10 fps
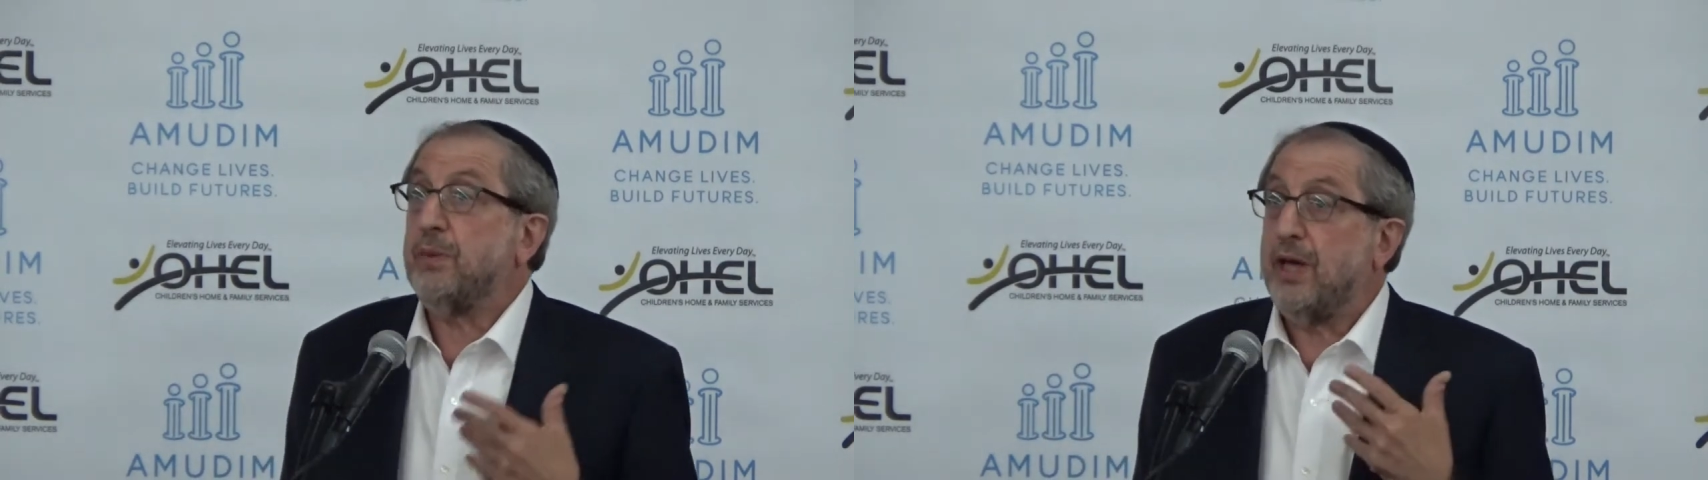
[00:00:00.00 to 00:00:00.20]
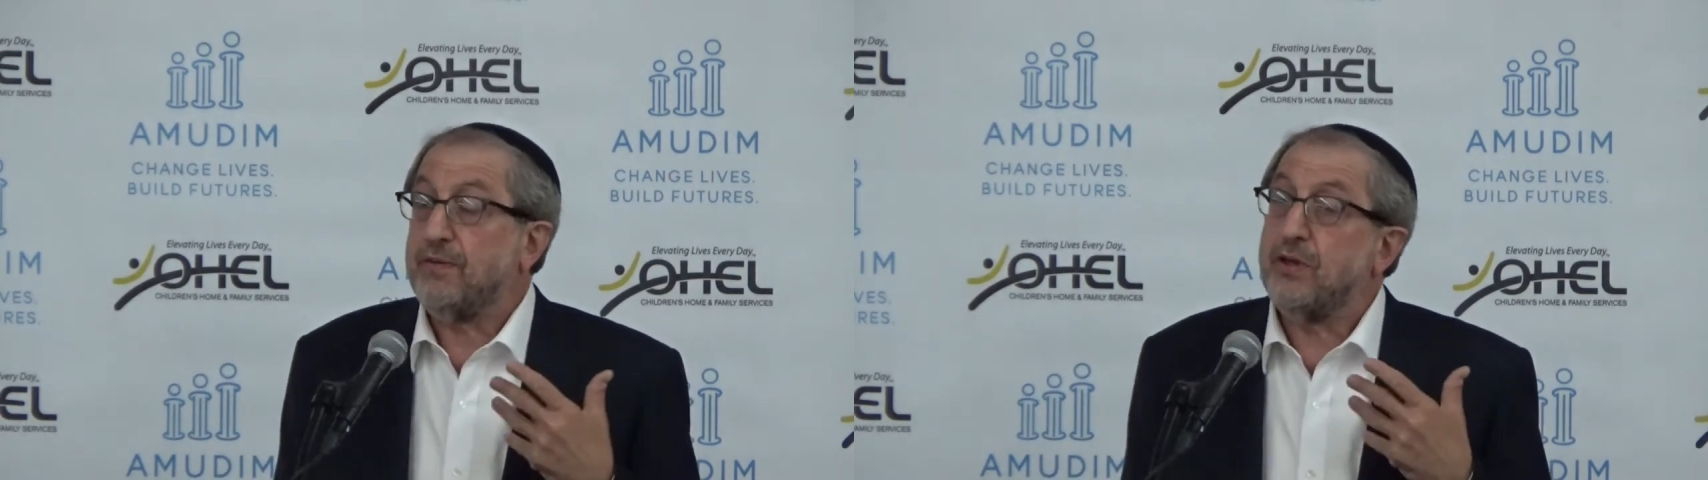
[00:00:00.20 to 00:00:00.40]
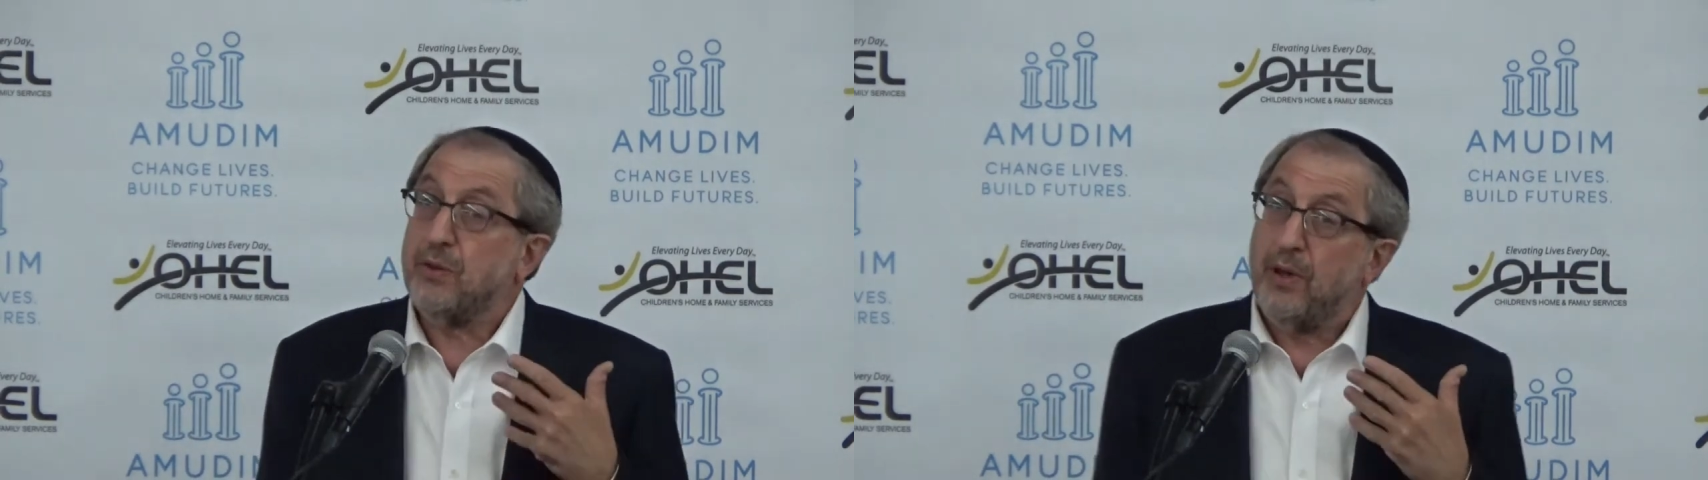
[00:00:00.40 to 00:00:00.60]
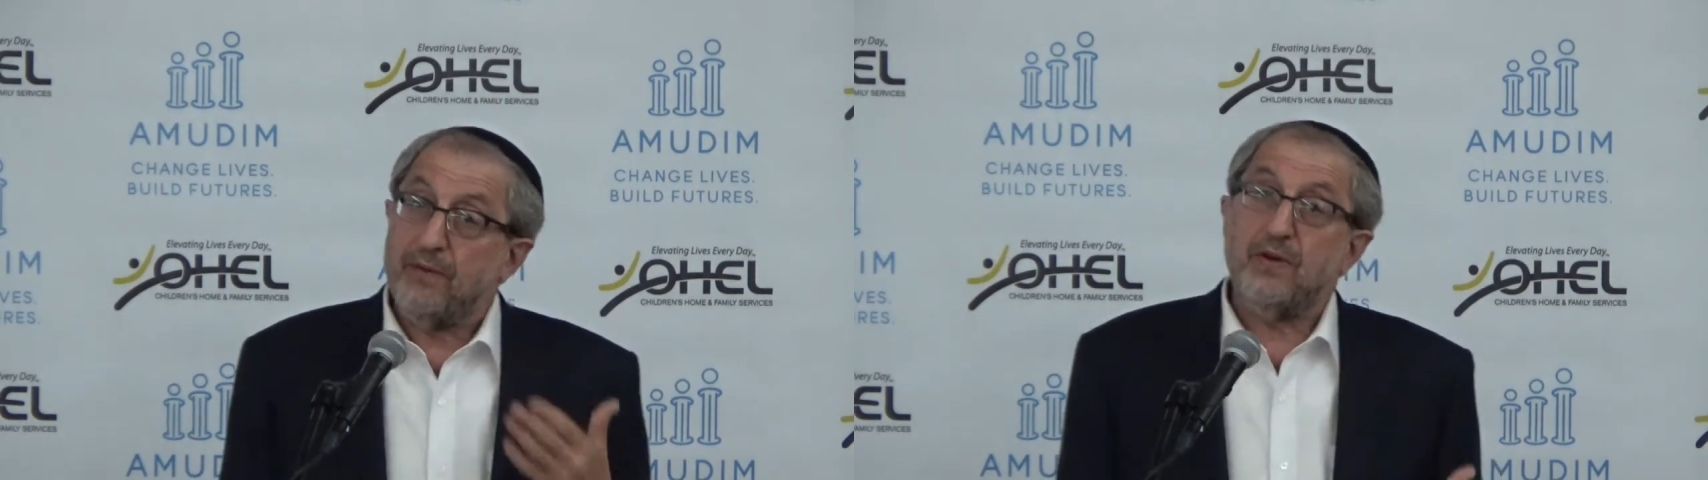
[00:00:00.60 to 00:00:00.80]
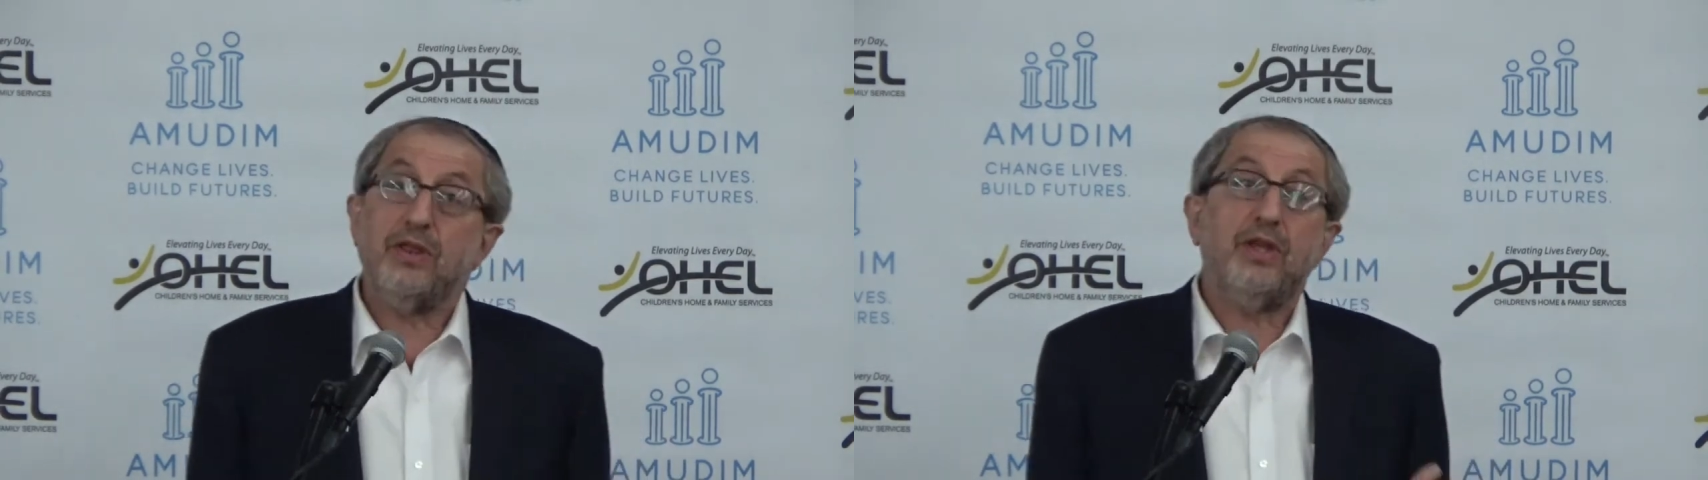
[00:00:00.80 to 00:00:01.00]
and we have to do
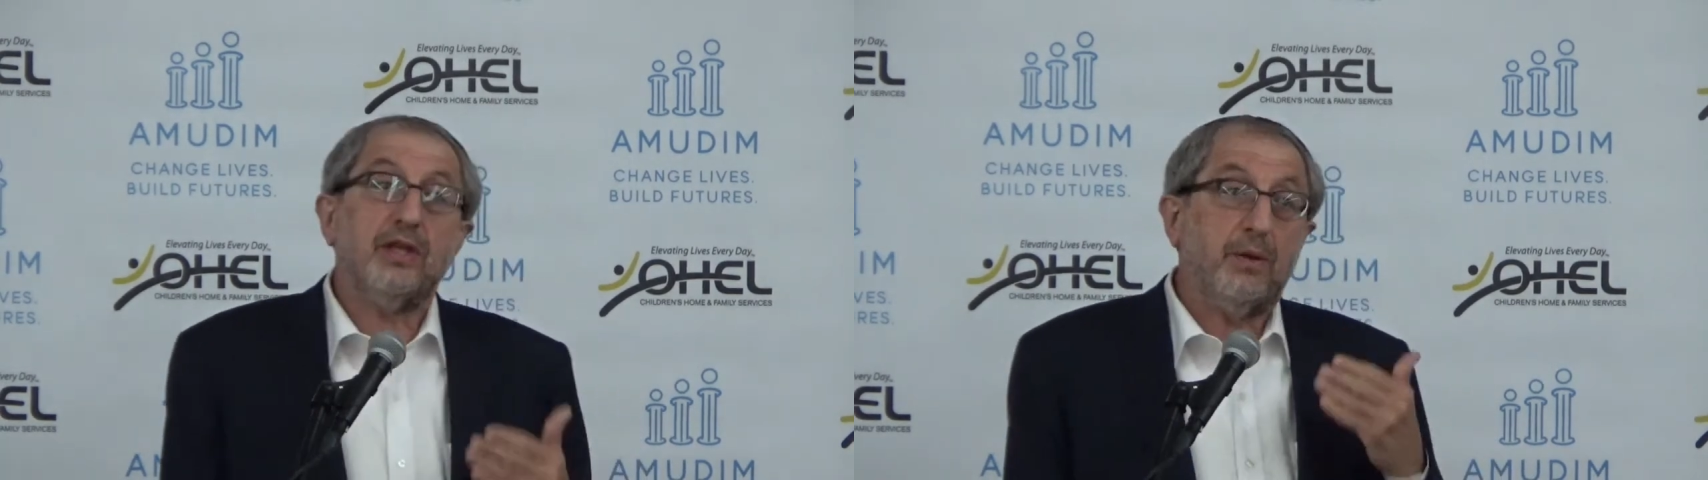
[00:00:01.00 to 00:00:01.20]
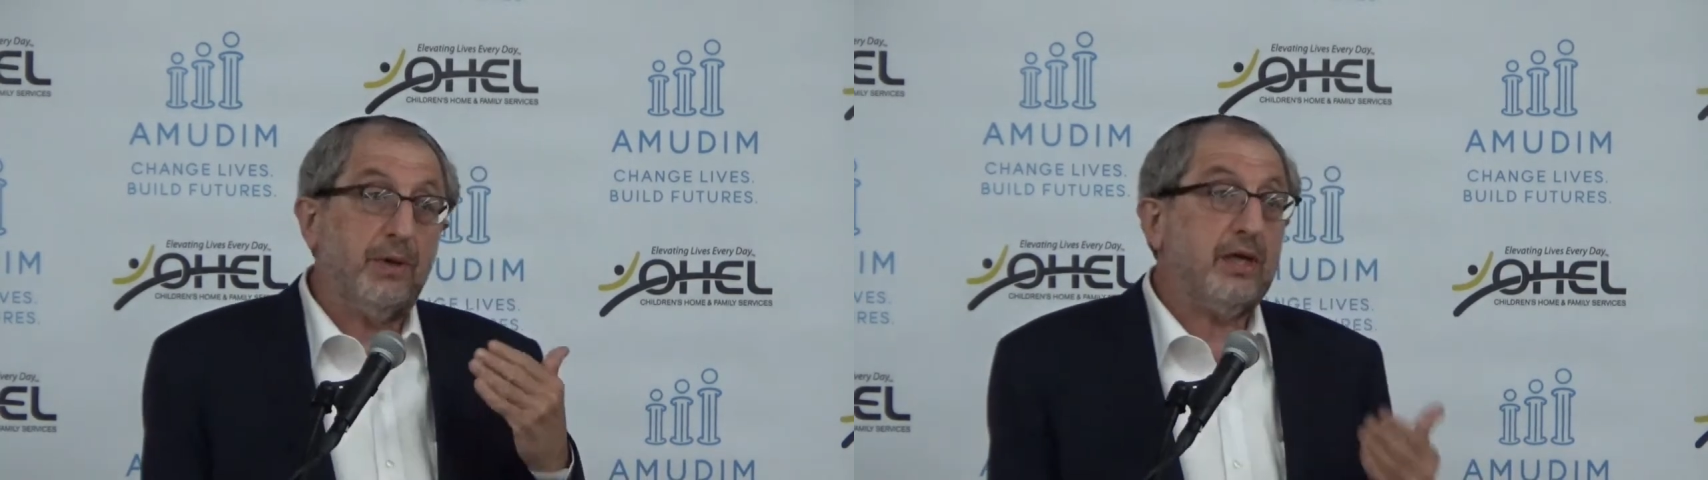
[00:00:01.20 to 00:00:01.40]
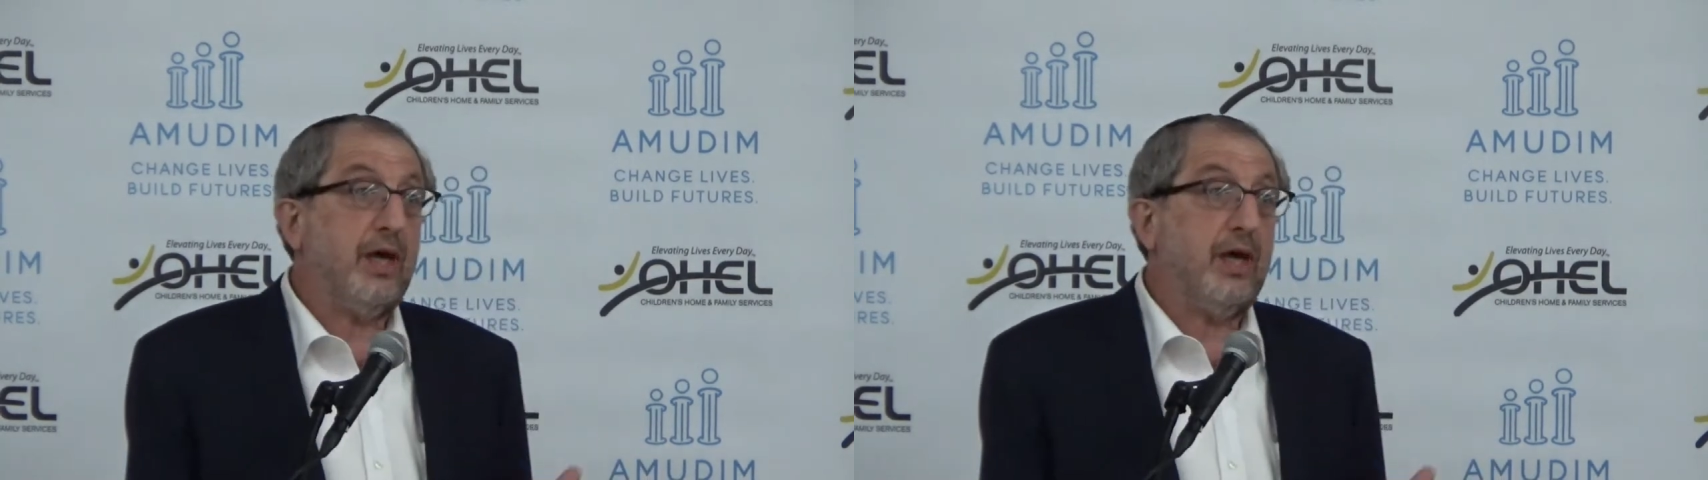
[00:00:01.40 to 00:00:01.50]
everything that we